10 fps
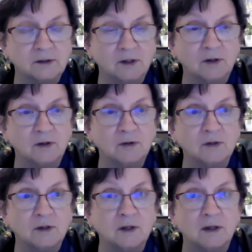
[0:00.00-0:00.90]

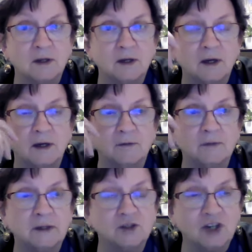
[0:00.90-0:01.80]
So
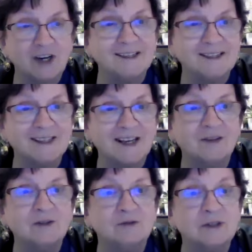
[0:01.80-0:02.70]
it changes how
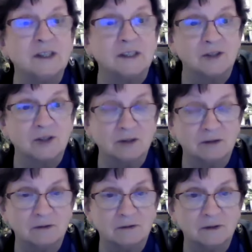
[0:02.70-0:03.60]
you teach.
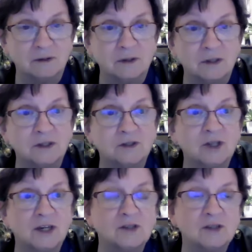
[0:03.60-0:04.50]
It
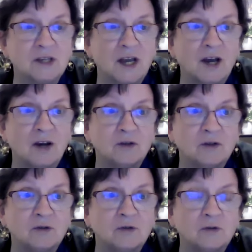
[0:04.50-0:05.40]
changes how
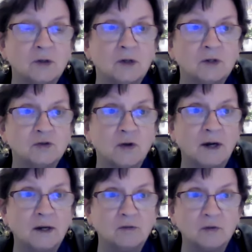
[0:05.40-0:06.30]
you
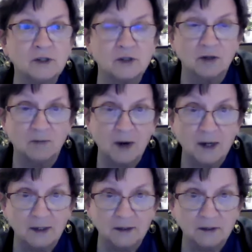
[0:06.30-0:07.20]
try and reach their
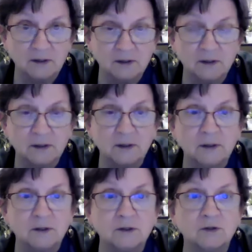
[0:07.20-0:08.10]
minds
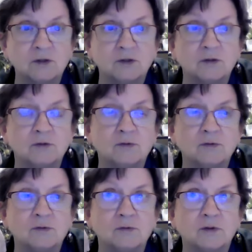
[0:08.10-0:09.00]

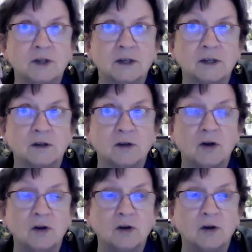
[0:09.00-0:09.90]
to think
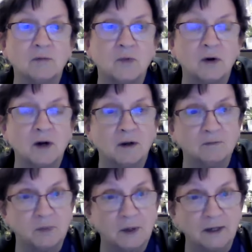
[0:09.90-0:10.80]
longer, more
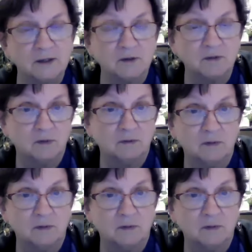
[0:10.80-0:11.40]
complex,